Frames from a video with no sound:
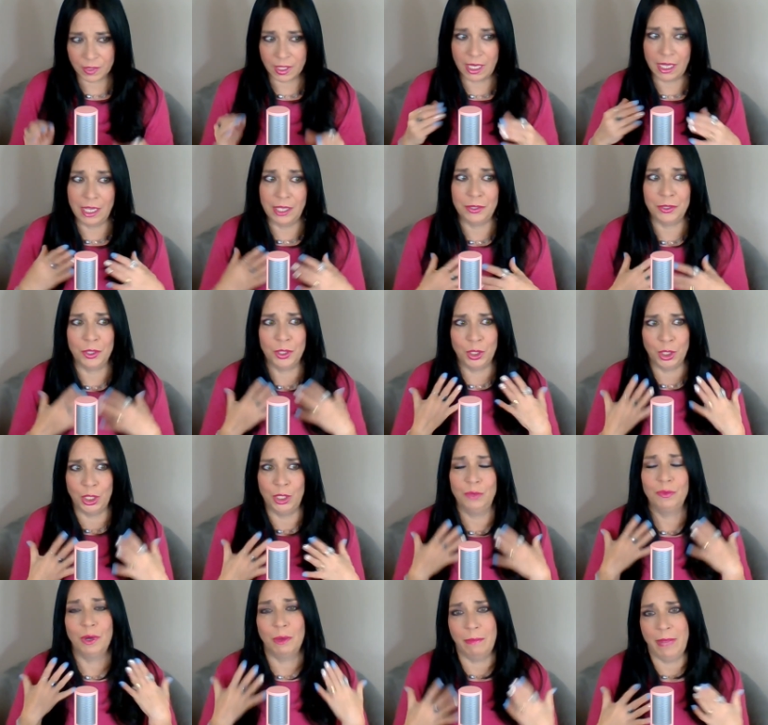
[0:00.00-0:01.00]
other
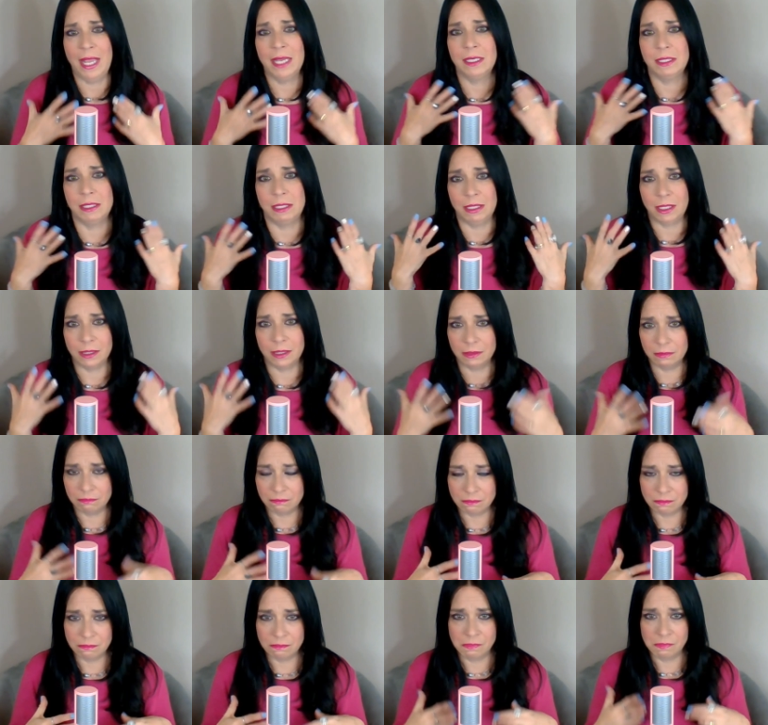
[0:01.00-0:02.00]
good romantic
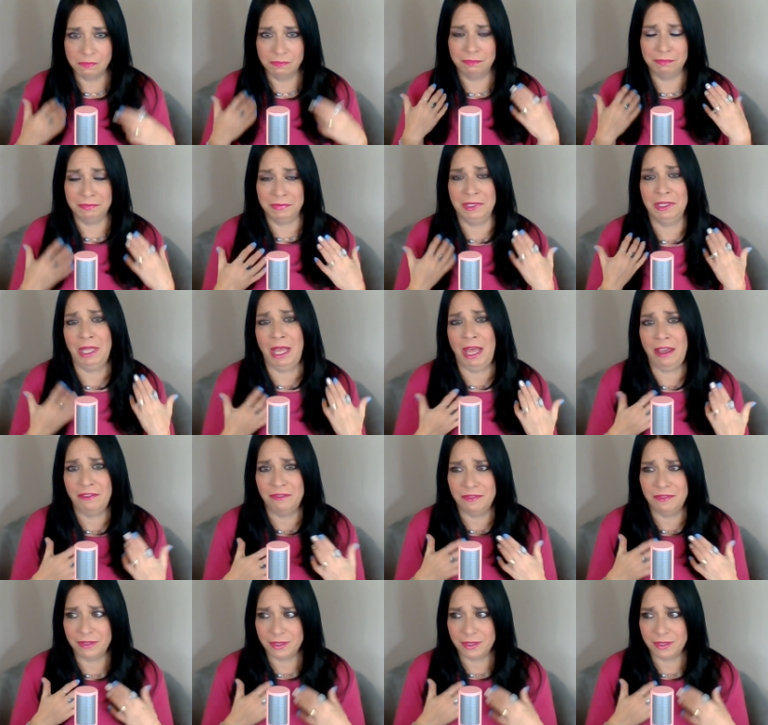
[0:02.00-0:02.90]
love